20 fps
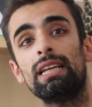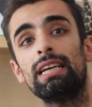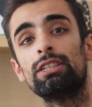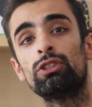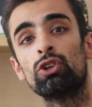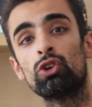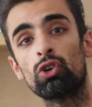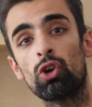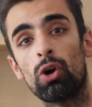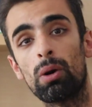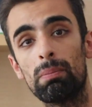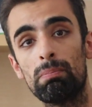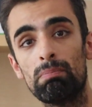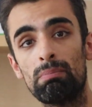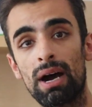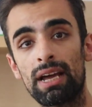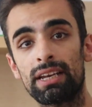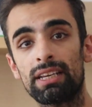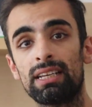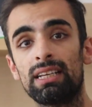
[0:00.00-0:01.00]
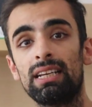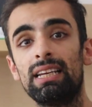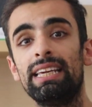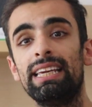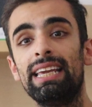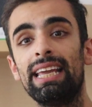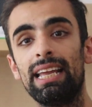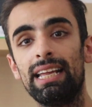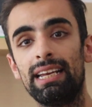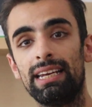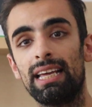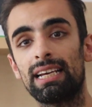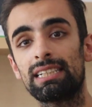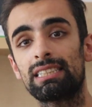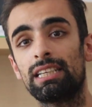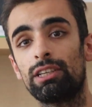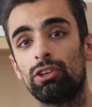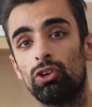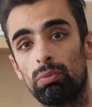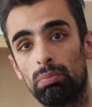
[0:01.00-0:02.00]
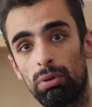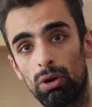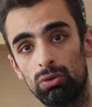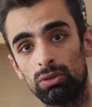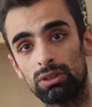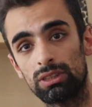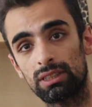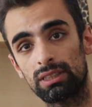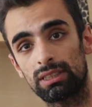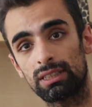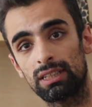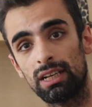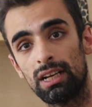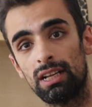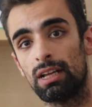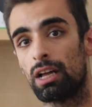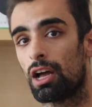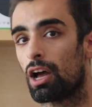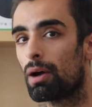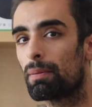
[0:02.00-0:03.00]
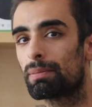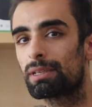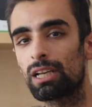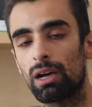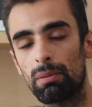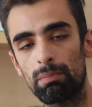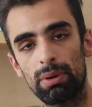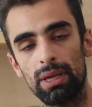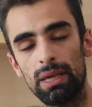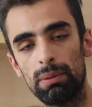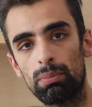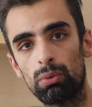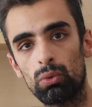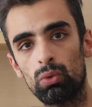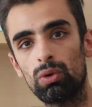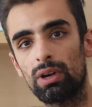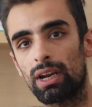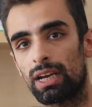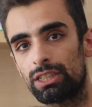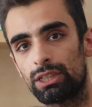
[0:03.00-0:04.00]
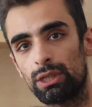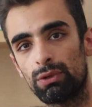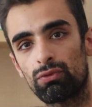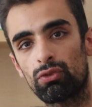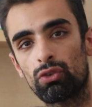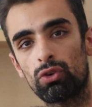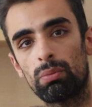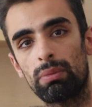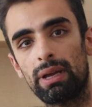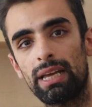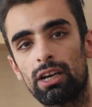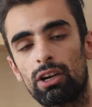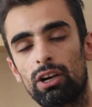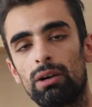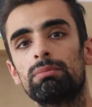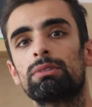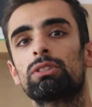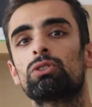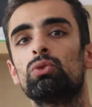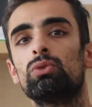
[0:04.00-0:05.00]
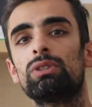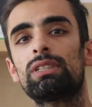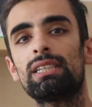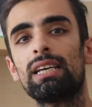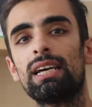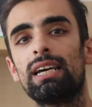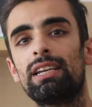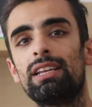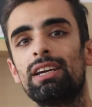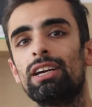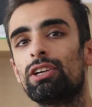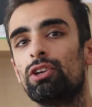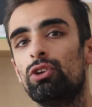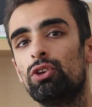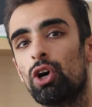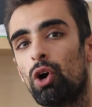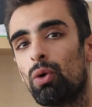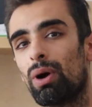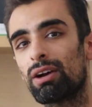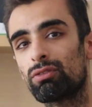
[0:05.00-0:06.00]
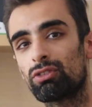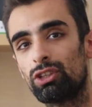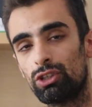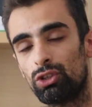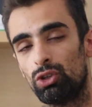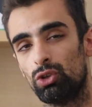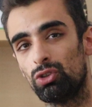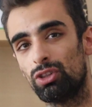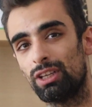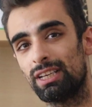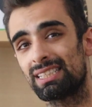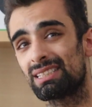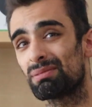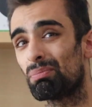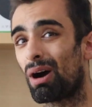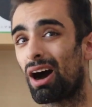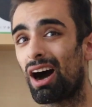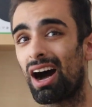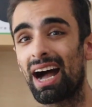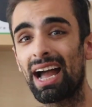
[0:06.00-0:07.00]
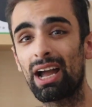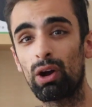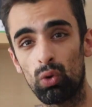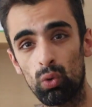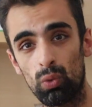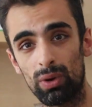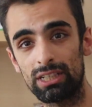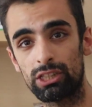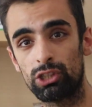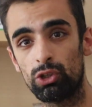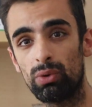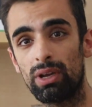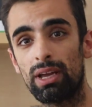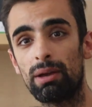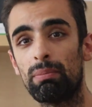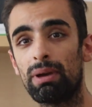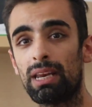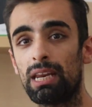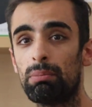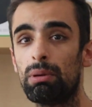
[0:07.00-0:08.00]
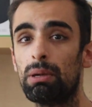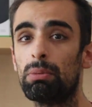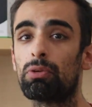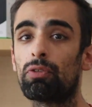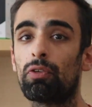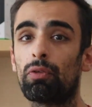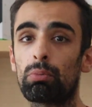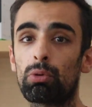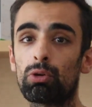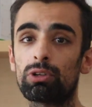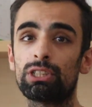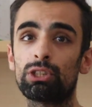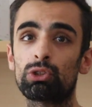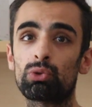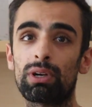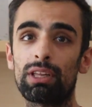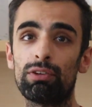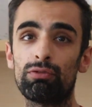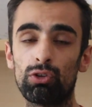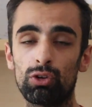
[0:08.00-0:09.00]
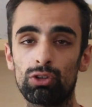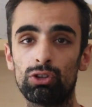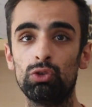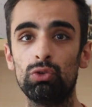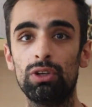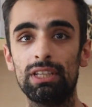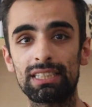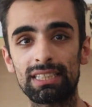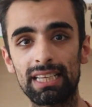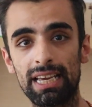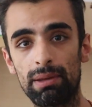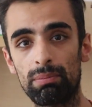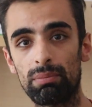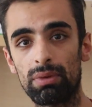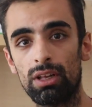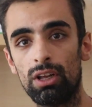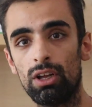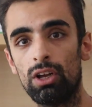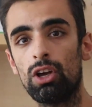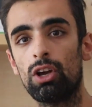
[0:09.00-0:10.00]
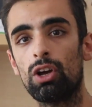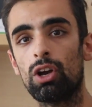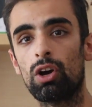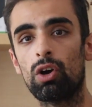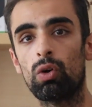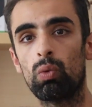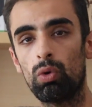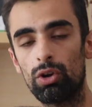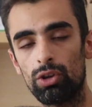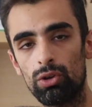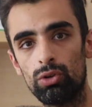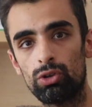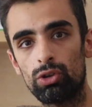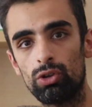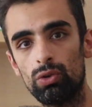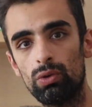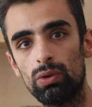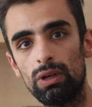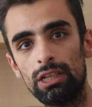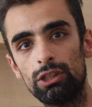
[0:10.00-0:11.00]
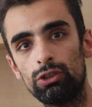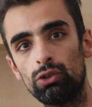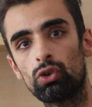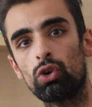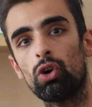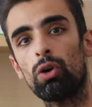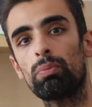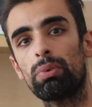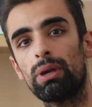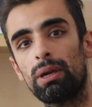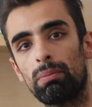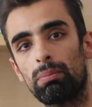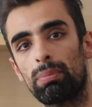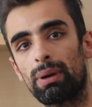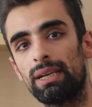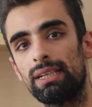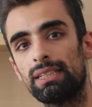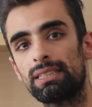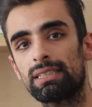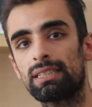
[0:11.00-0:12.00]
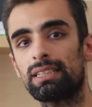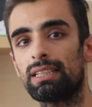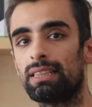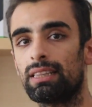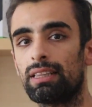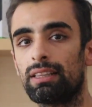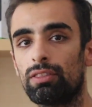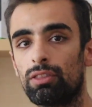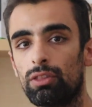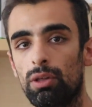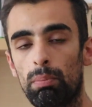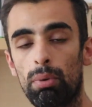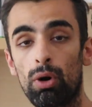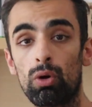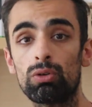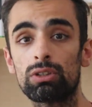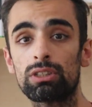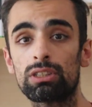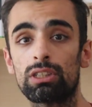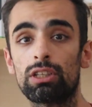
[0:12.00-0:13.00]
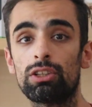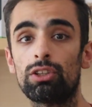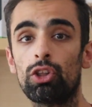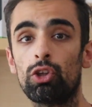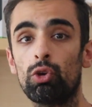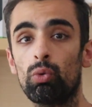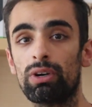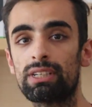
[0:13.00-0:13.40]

is you're not manually indexing your posts. Some people, like Jim from Income School said, you don't have to do this, but I always do it and many people from Project 24 do the same. What you do is you copy and paste the post that you